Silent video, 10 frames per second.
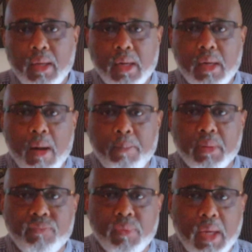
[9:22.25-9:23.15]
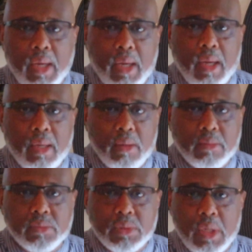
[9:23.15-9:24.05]
a couple of
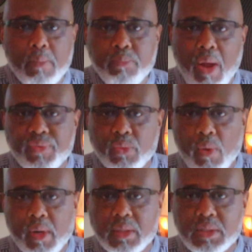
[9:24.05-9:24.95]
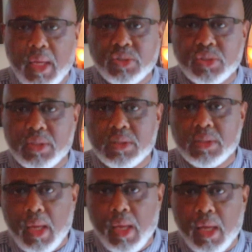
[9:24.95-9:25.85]
nonprofit
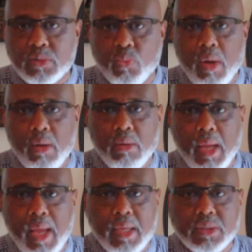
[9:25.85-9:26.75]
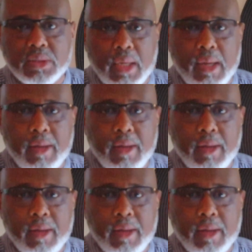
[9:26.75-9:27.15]
organizations, as well as